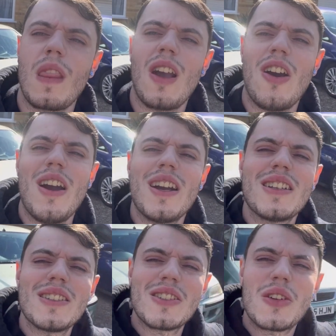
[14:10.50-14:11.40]
All right,
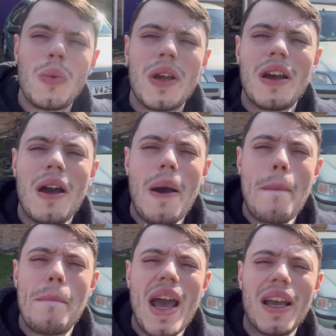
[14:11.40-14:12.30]
so we are
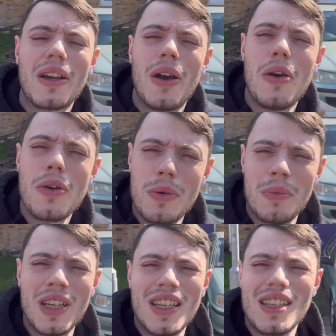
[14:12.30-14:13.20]
back home,
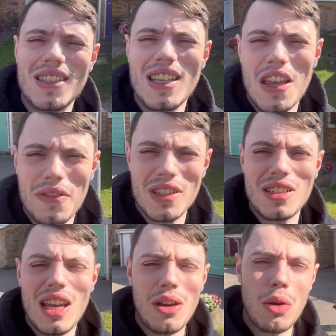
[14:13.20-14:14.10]
safe and
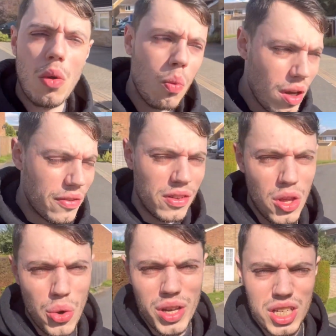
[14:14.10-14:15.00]
sound, with
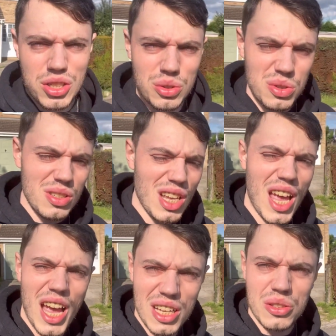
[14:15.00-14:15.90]
no issues
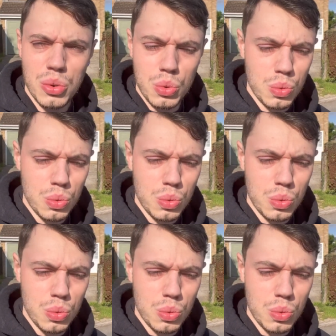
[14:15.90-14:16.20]
at all,